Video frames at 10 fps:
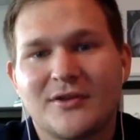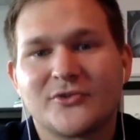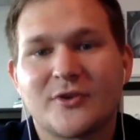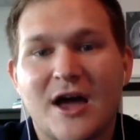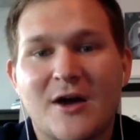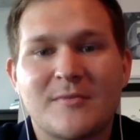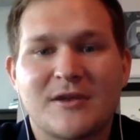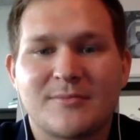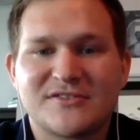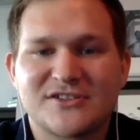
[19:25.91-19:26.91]
So now I'm
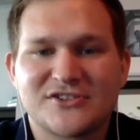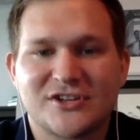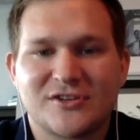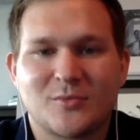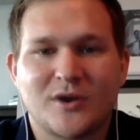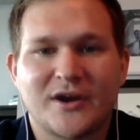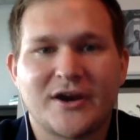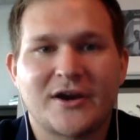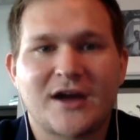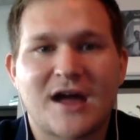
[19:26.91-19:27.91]
in a position
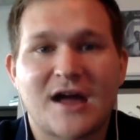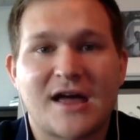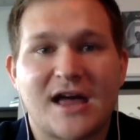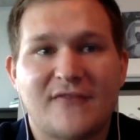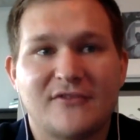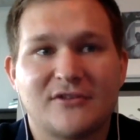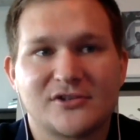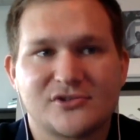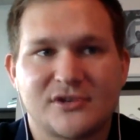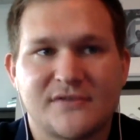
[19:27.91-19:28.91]
where I have the
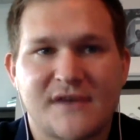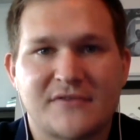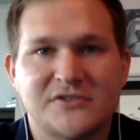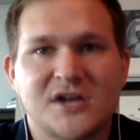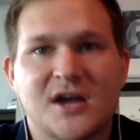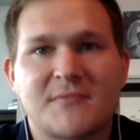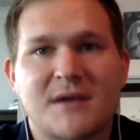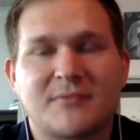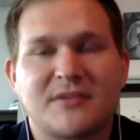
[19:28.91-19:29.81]
luxury of having a job.